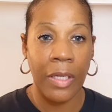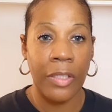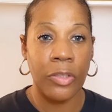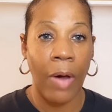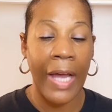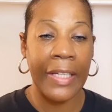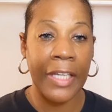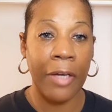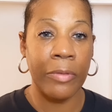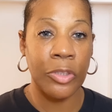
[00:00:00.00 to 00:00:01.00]
So I
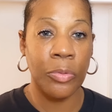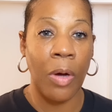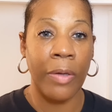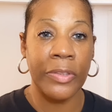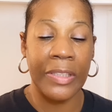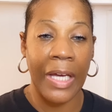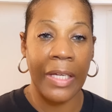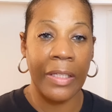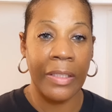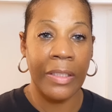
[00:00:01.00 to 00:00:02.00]
encourage you all
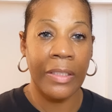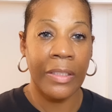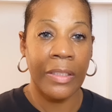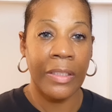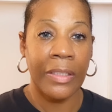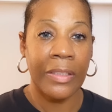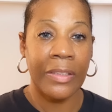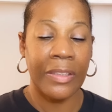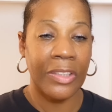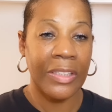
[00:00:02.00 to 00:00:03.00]
today
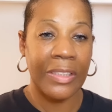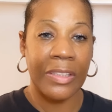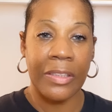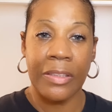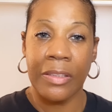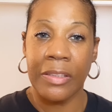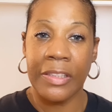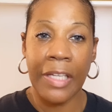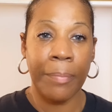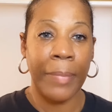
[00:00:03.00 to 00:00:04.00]
to just
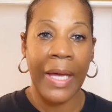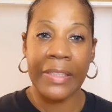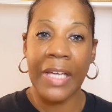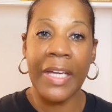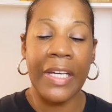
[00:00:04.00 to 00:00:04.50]
step back, take